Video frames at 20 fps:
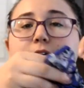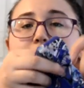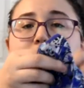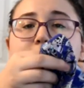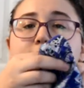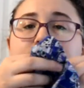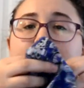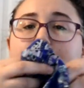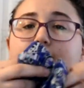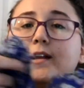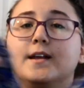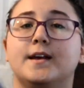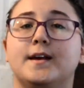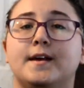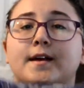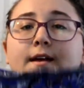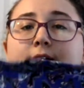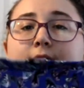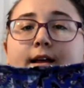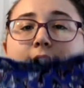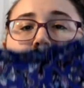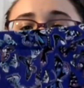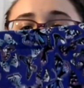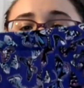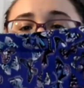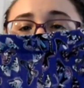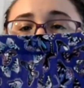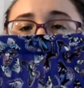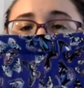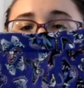And then they
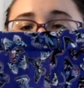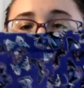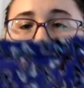look like